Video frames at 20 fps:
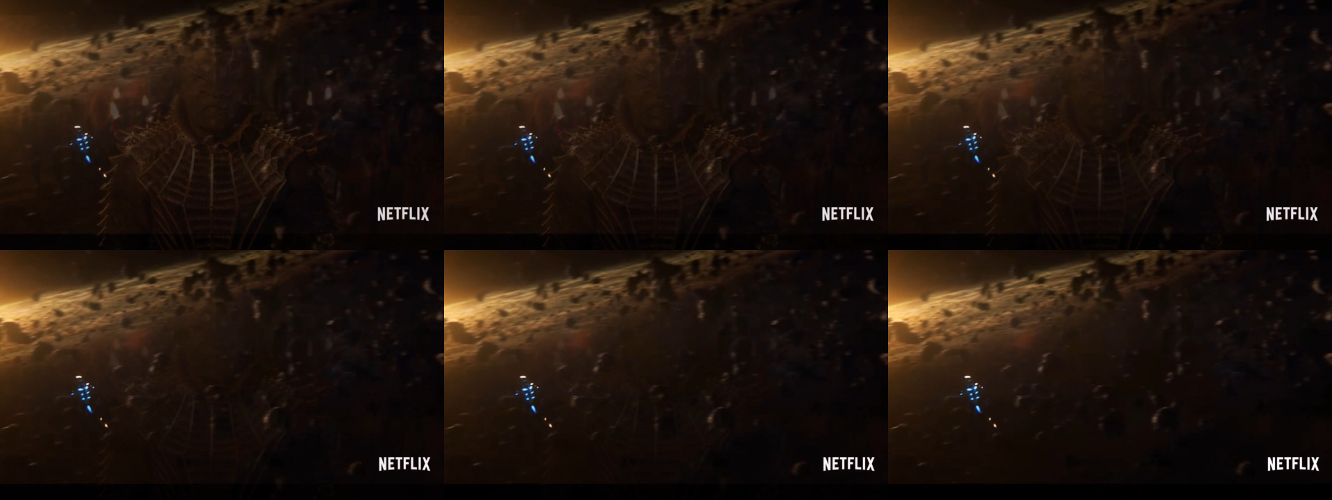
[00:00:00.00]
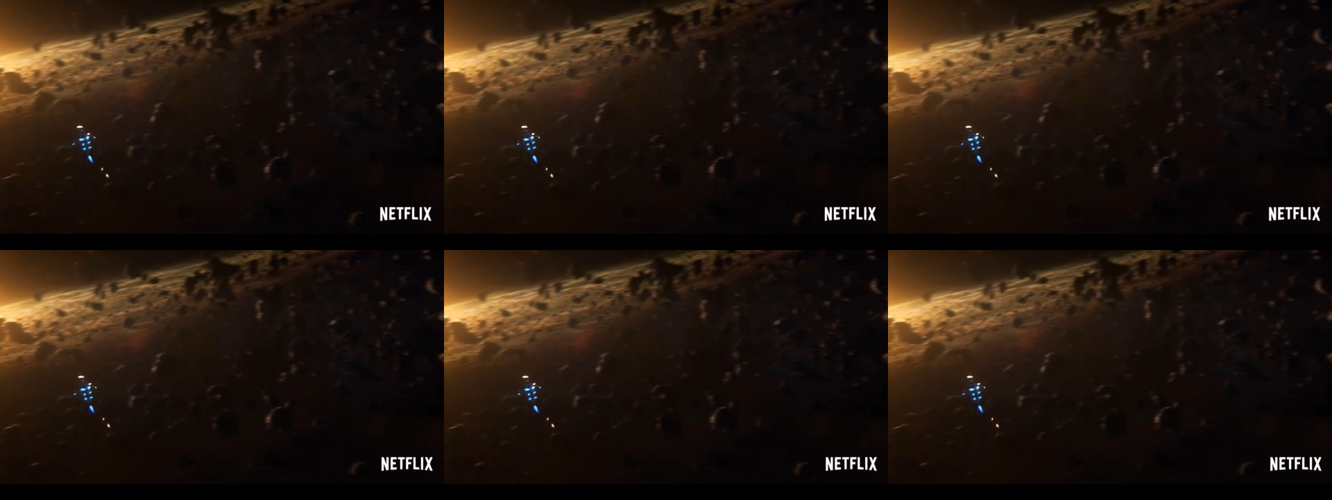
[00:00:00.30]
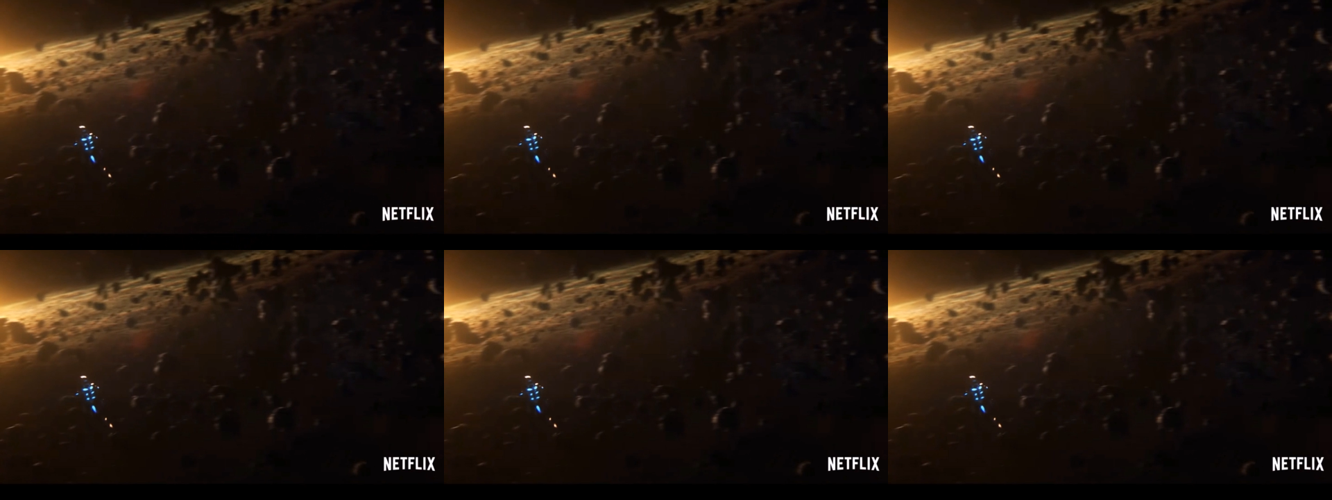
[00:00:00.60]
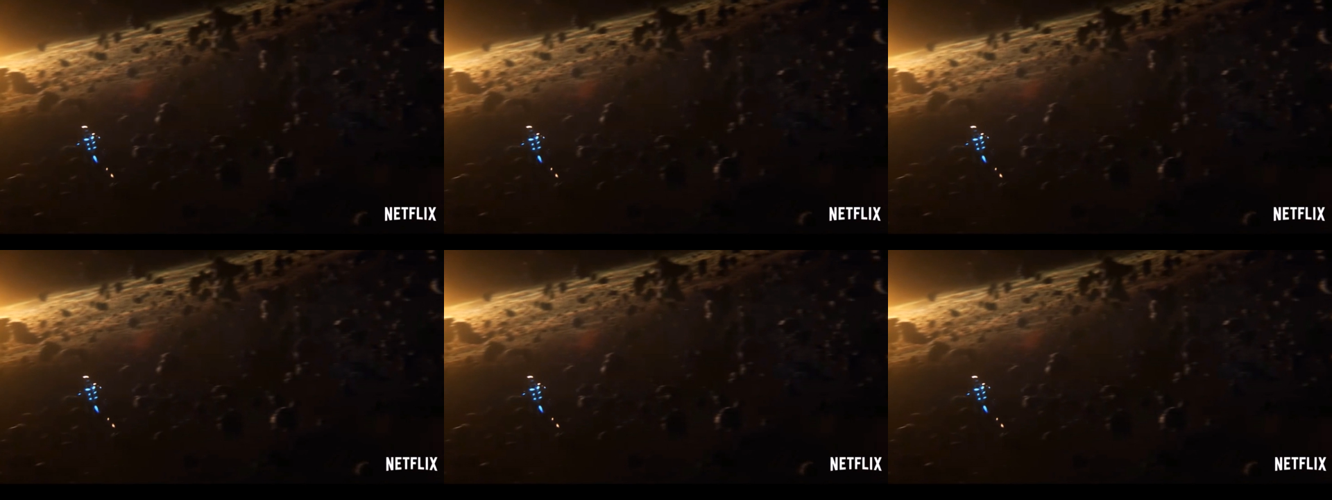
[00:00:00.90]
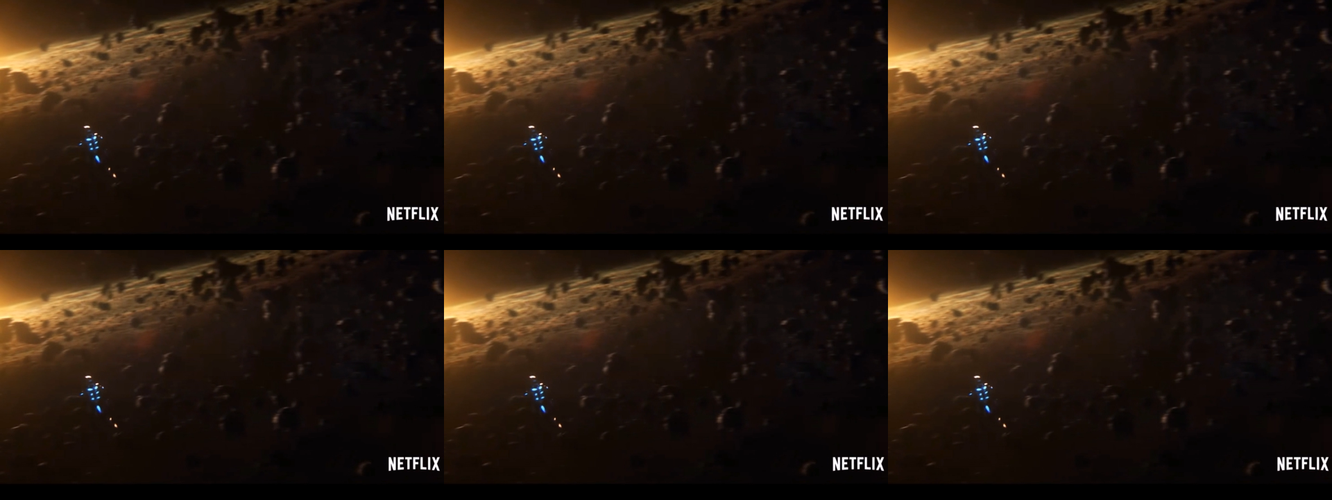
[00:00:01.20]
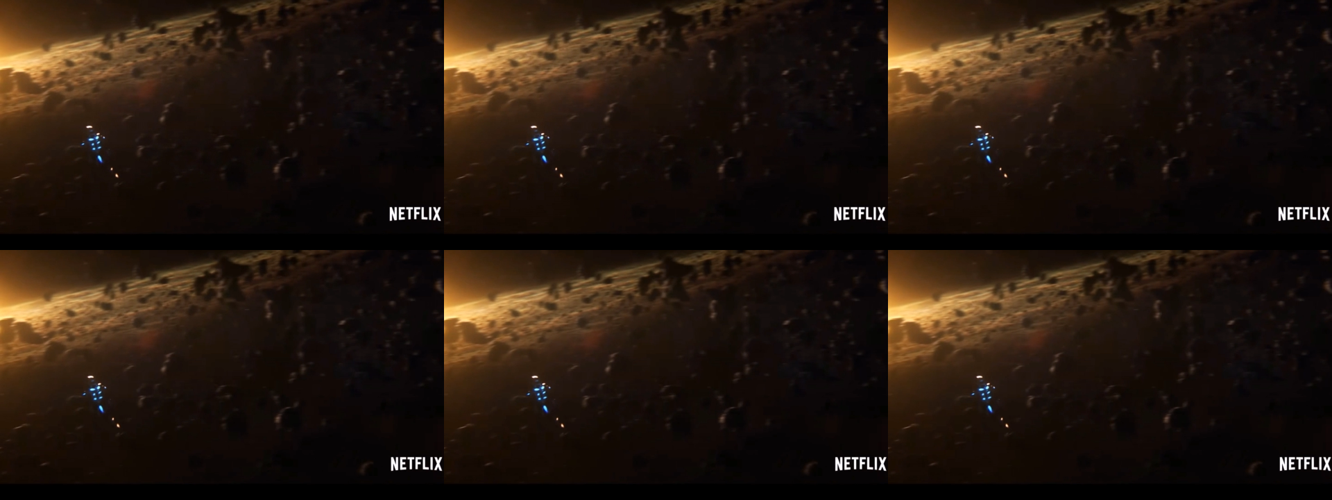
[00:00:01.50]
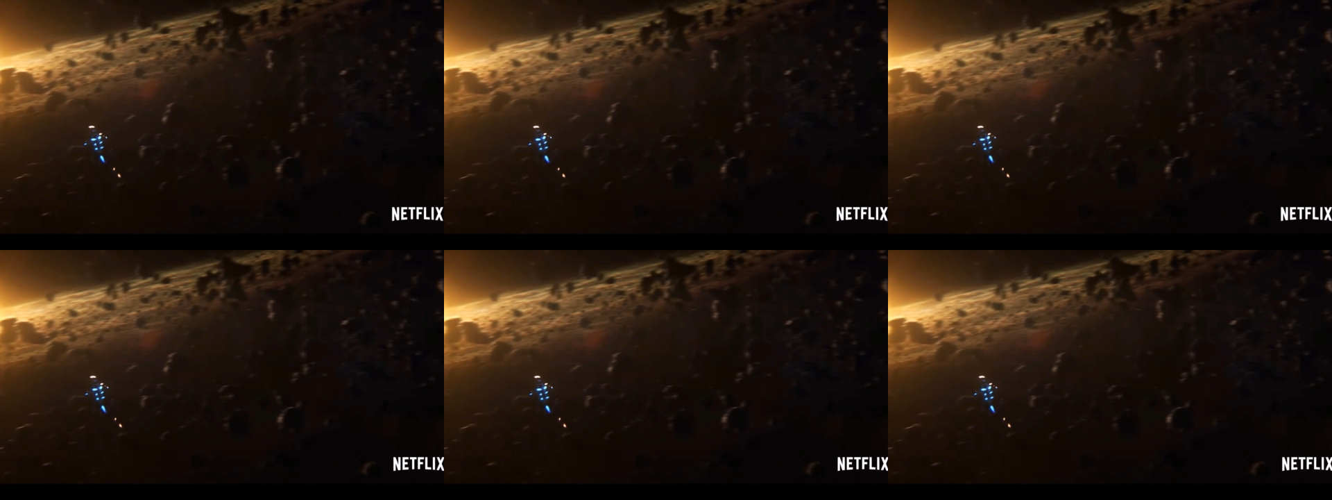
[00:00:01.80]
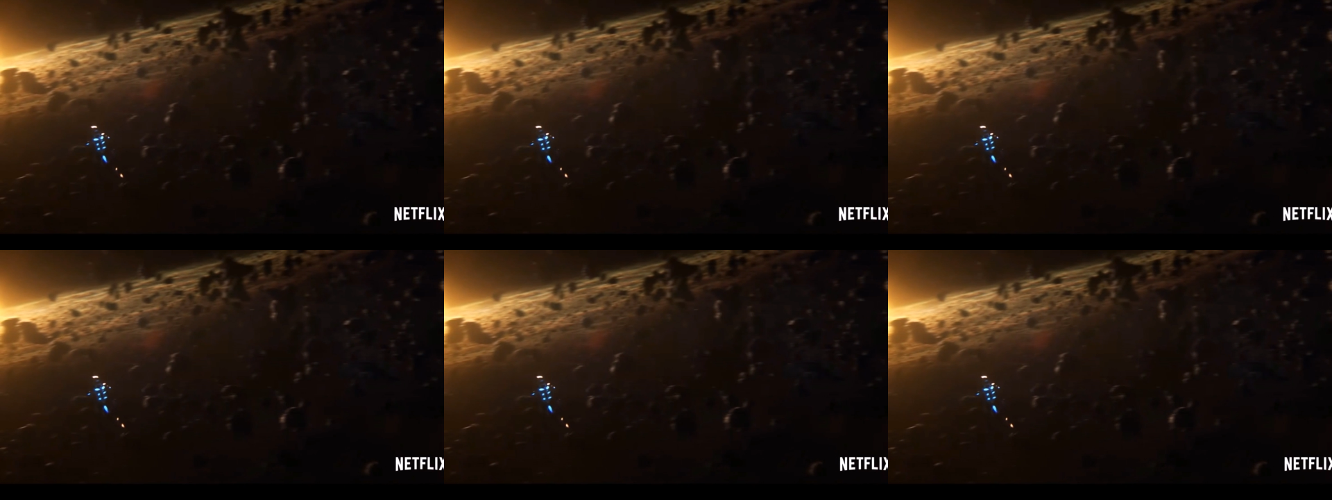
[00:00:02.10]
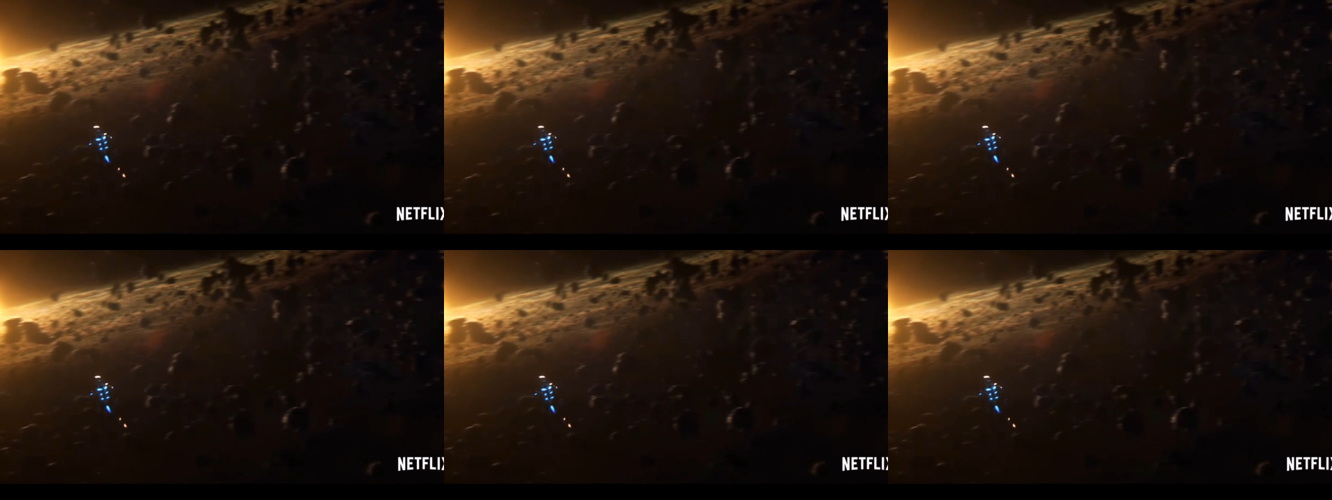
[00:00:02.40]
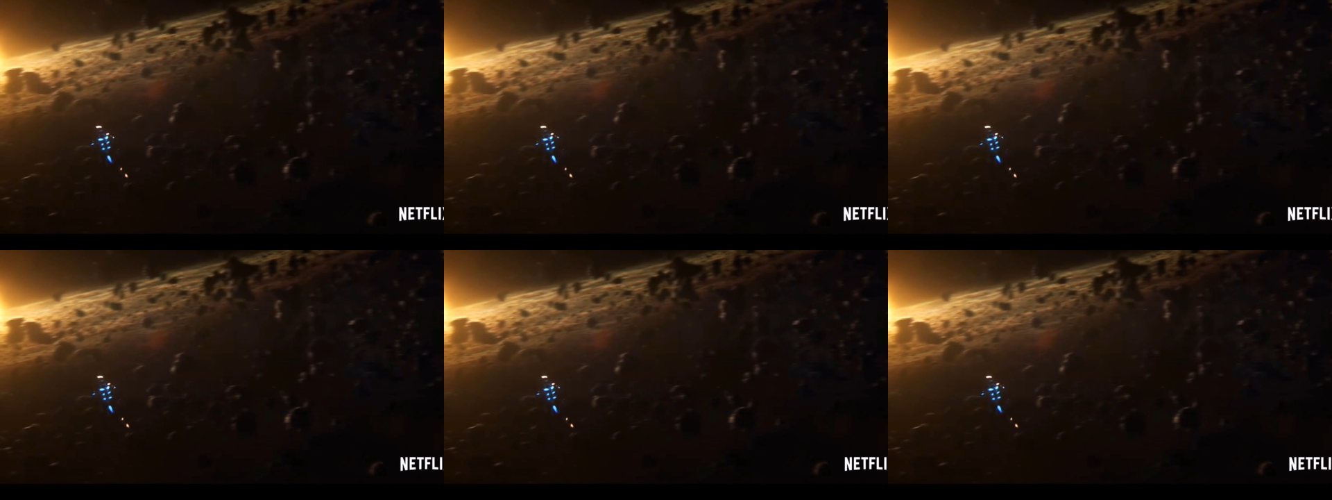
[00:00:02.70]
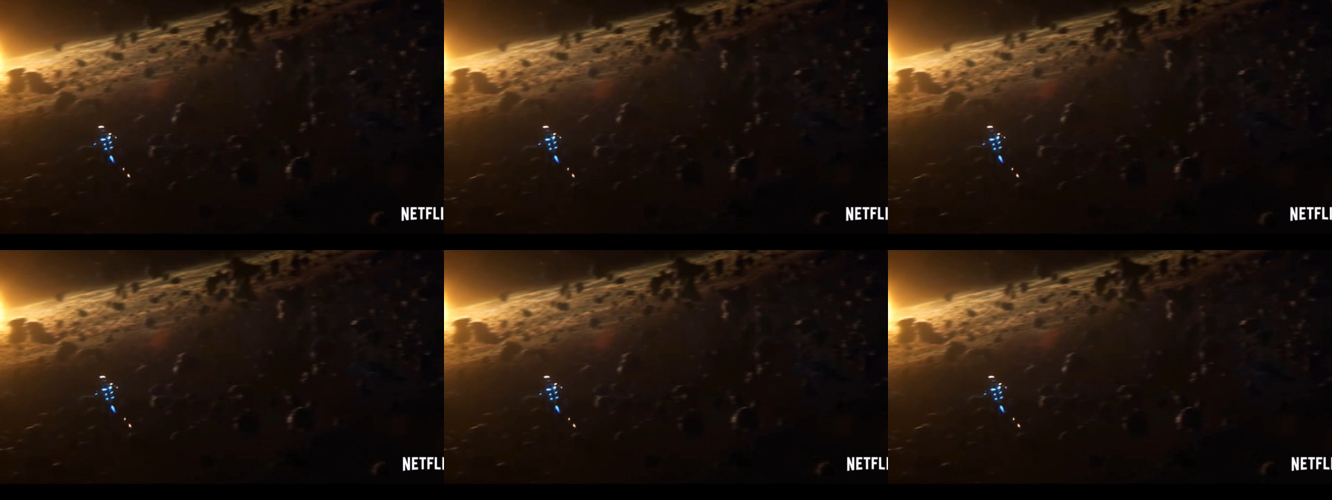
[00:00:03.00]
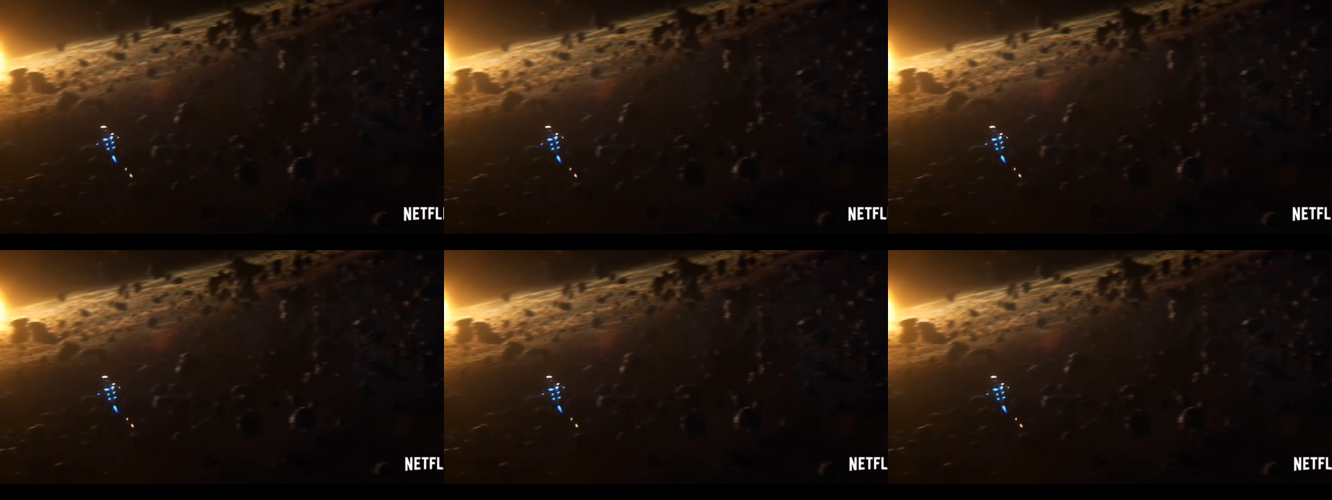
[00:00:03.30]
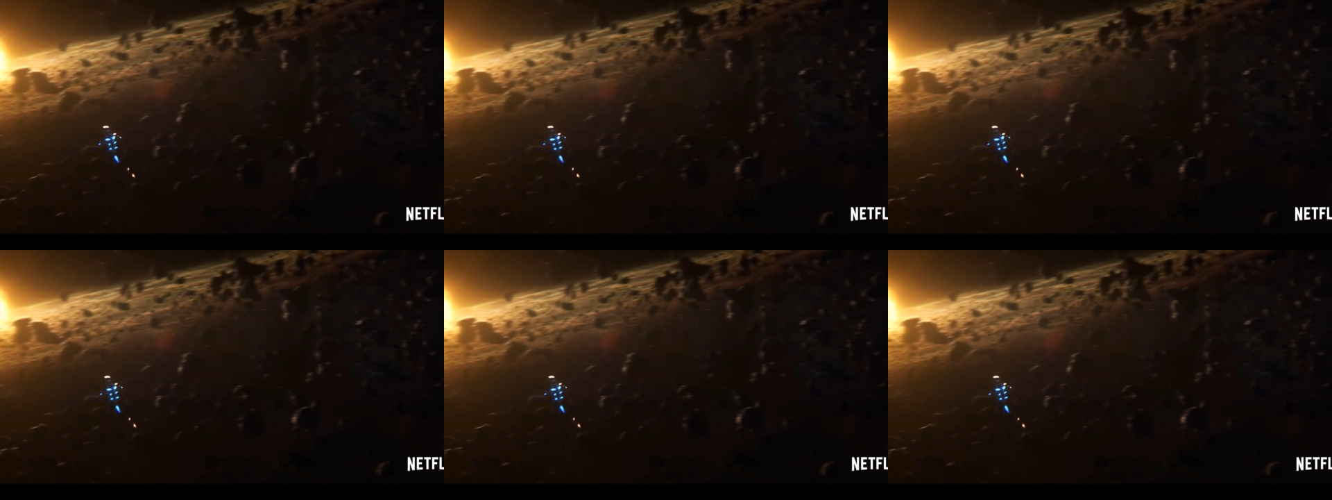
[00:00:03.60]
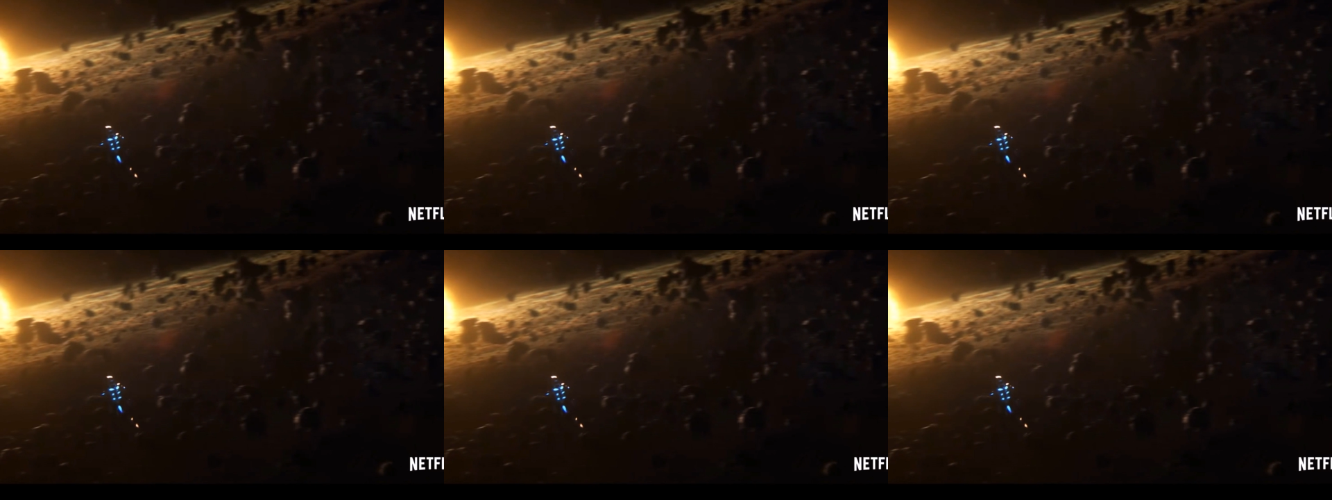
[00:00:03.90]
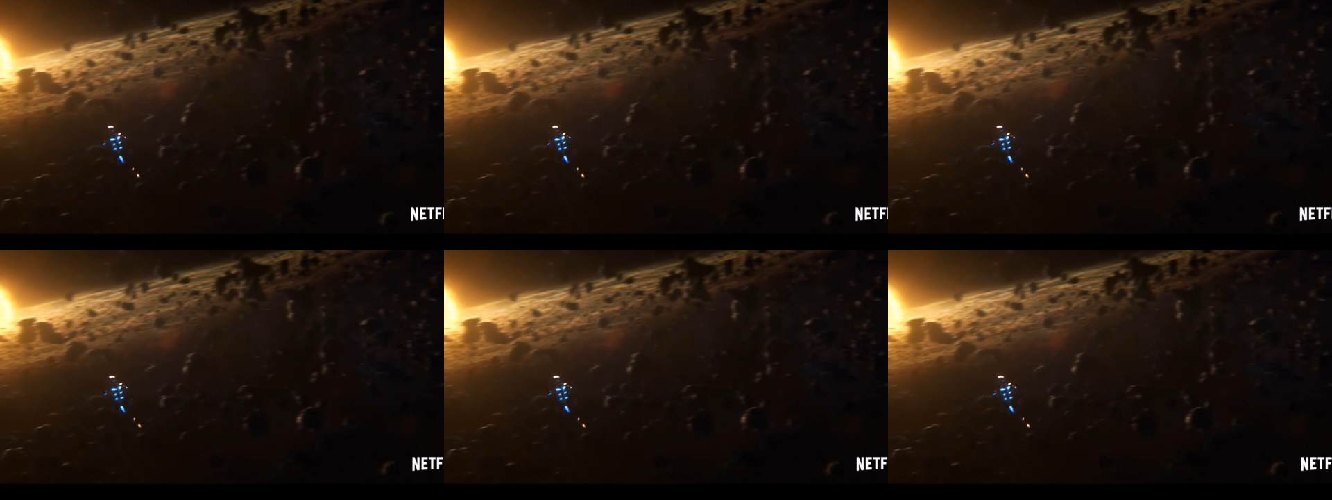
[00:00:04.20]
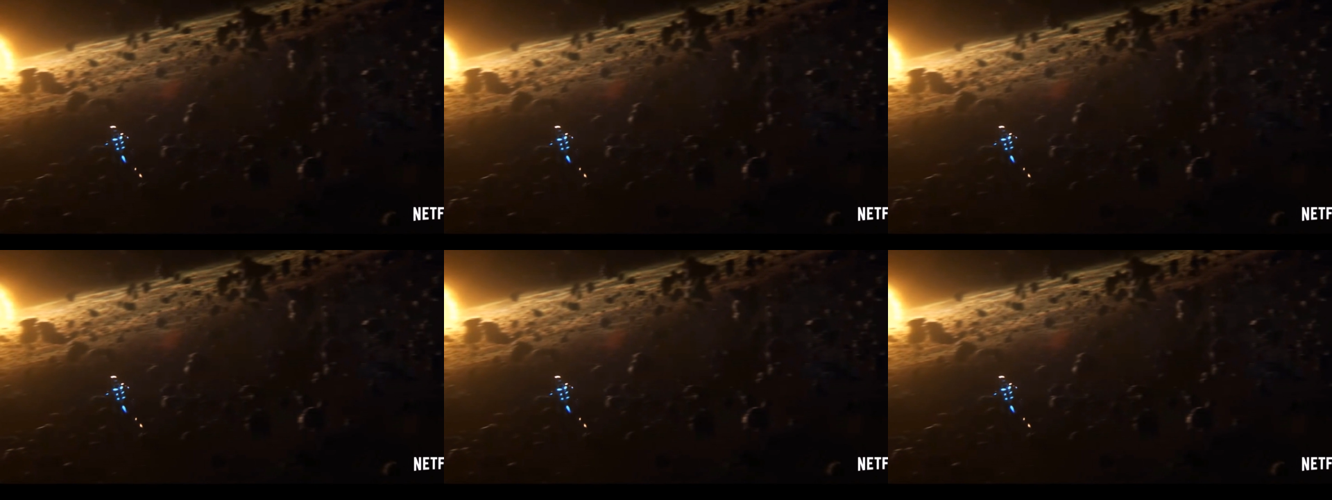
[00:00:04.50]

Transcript: No face is visible, so there are no lips to read.